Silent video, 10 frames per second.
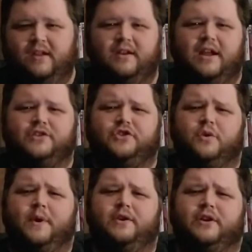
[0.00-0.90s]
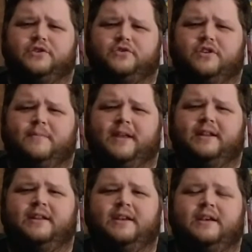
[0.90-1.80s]
Not sure where you can stream it.
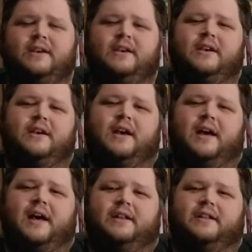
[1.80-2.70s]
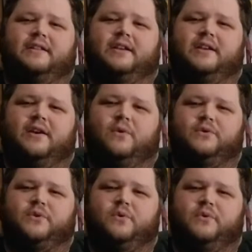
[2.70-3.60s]
I did the old
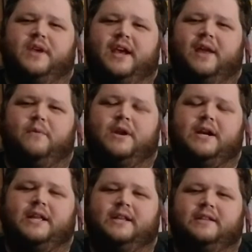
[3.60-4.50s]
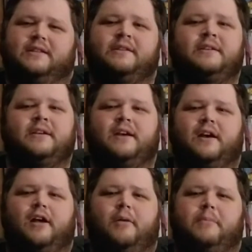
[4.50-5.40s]
school thing and rented it.
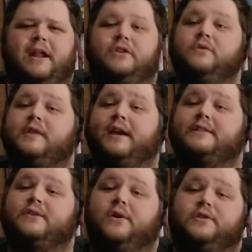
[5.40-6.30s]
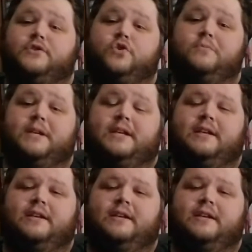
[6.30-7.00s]
But I do think it's on Tubi.